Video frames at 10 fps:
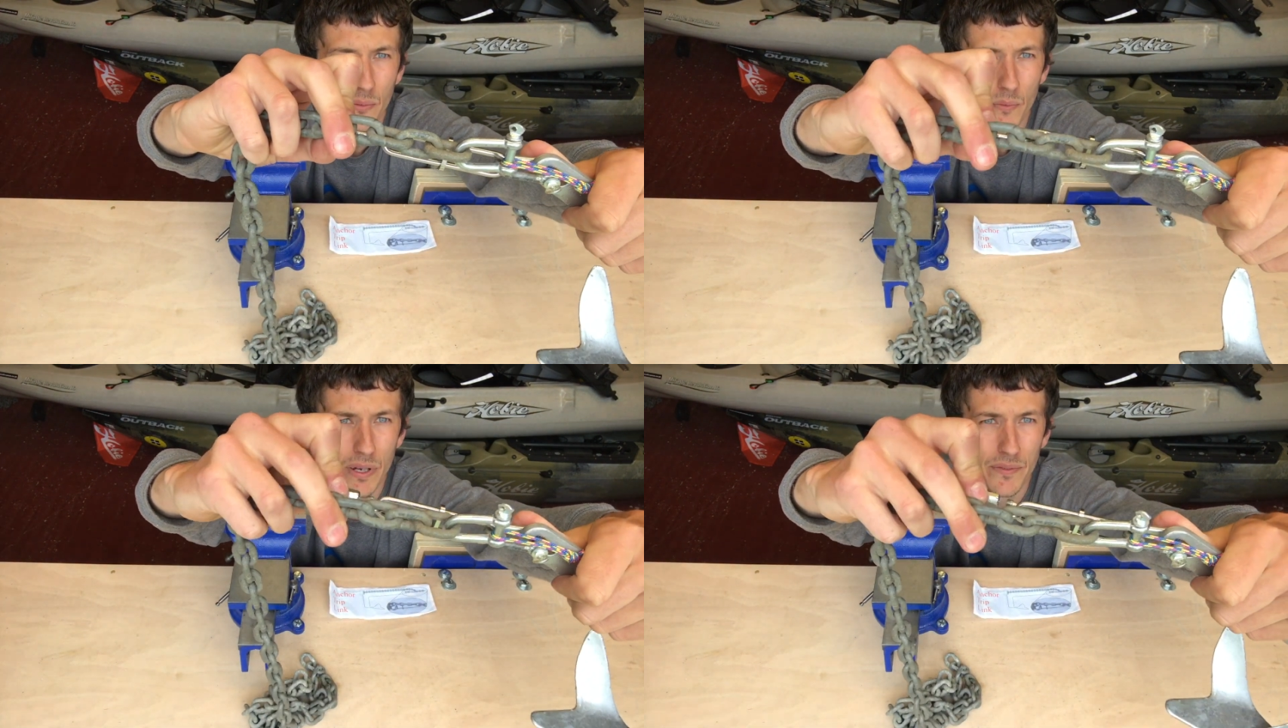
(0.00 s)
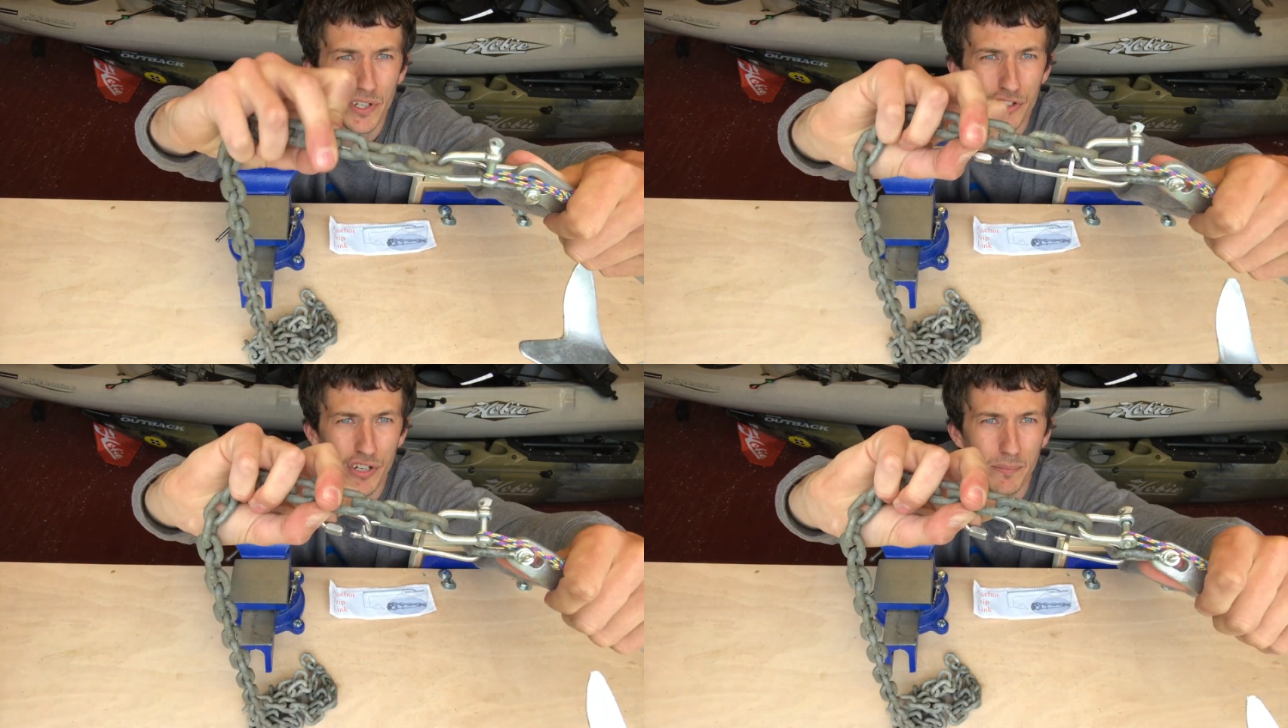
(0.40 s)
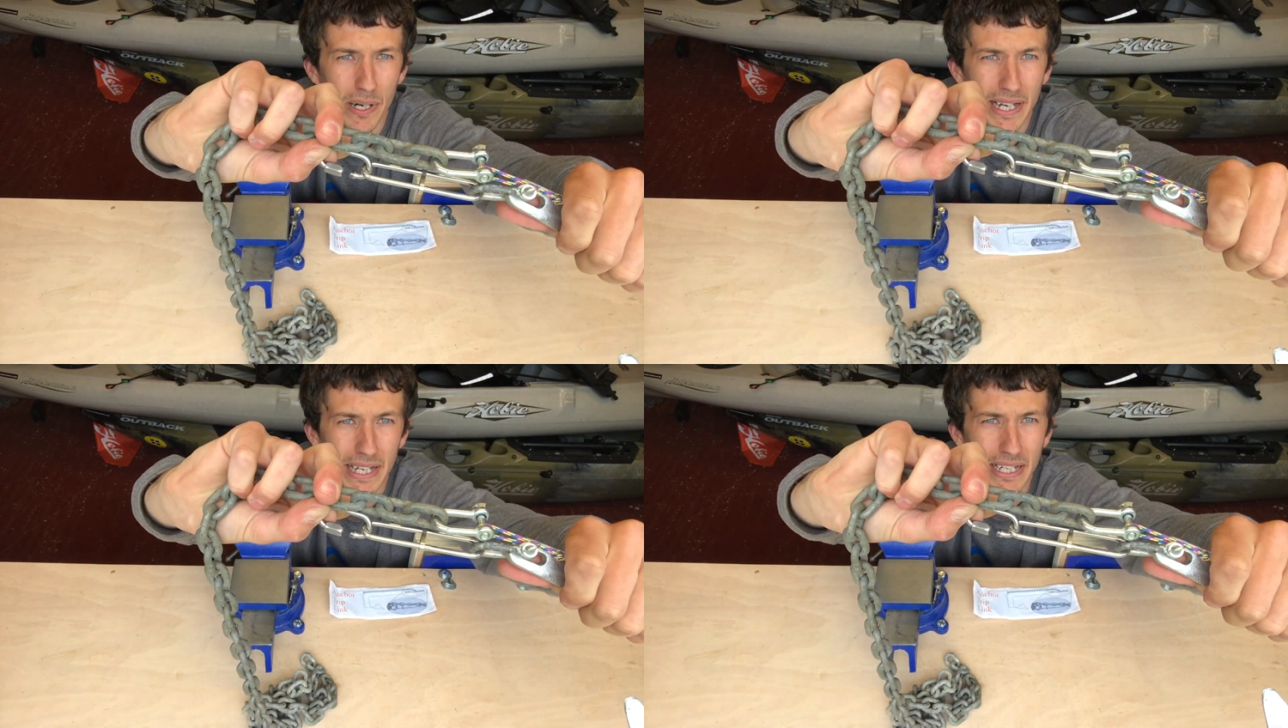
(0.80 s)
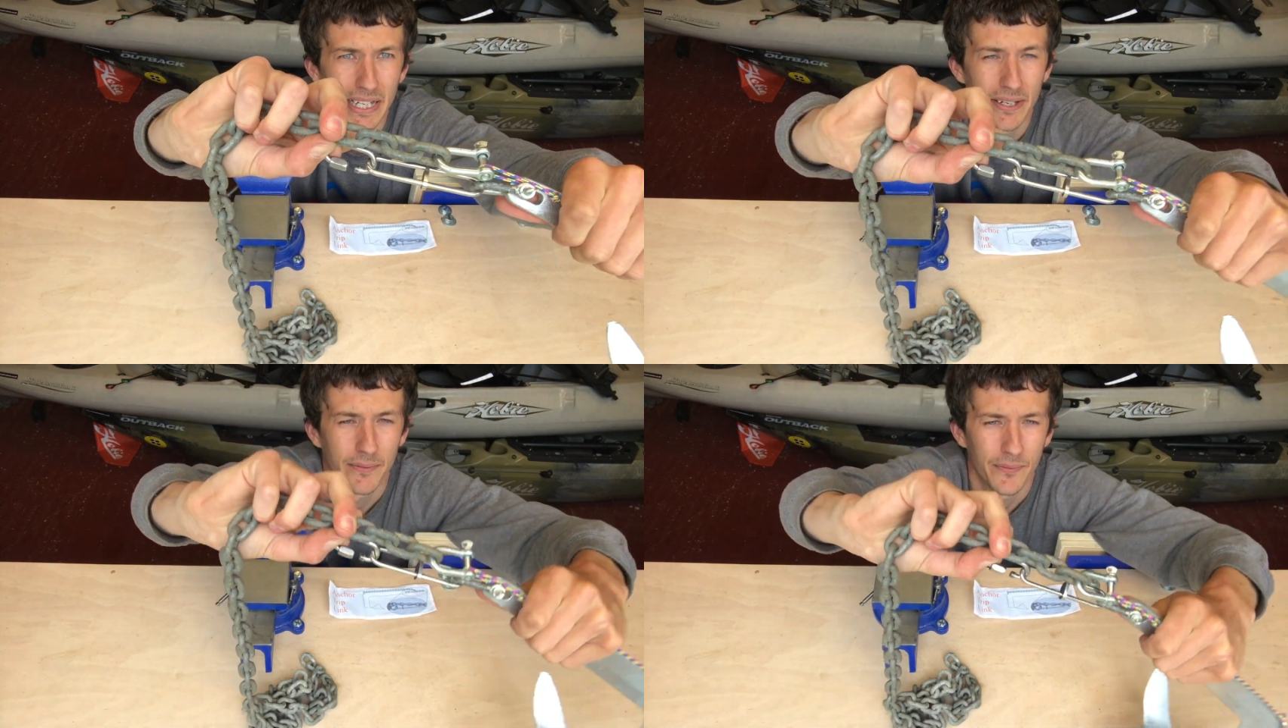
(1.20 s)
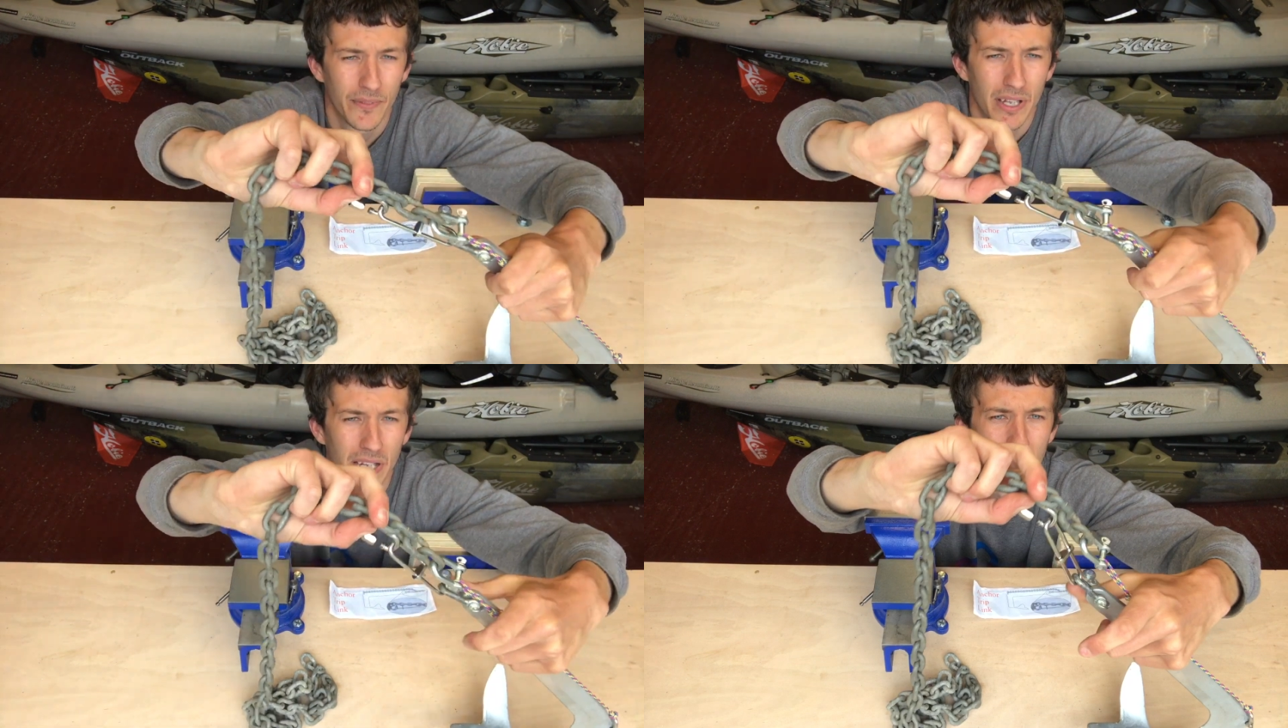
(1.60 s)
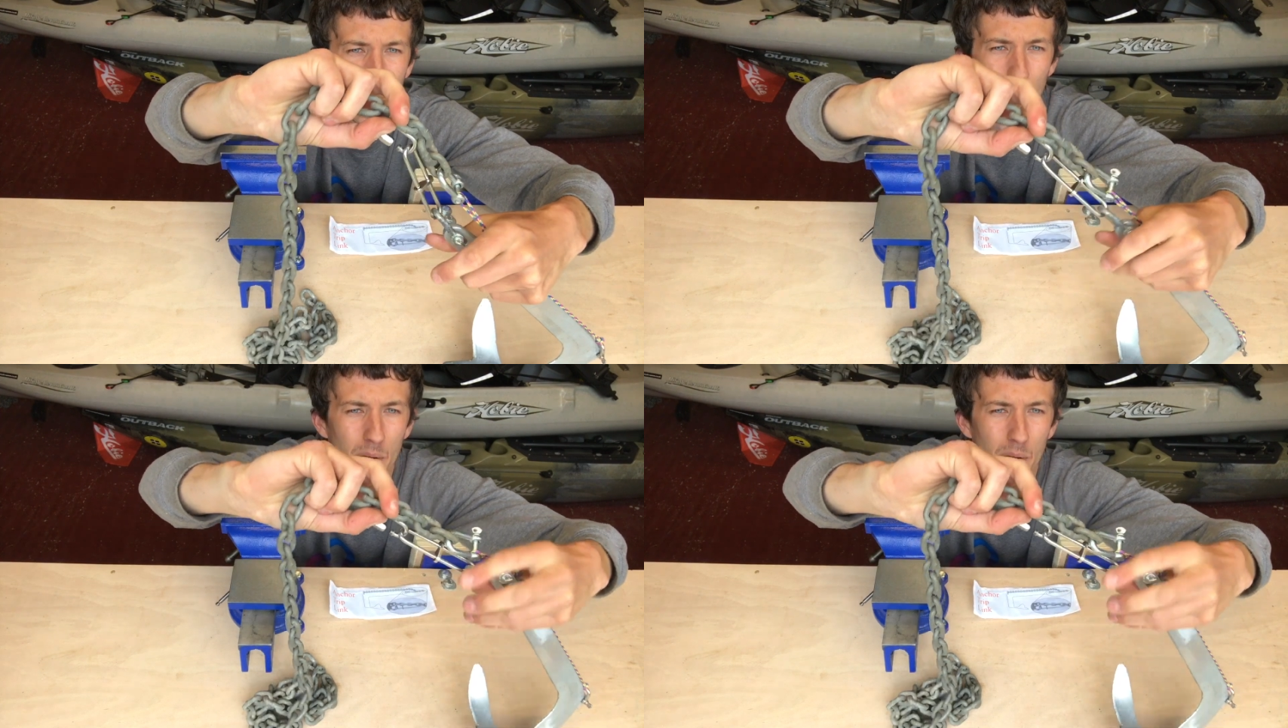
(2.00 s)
with the trip link, go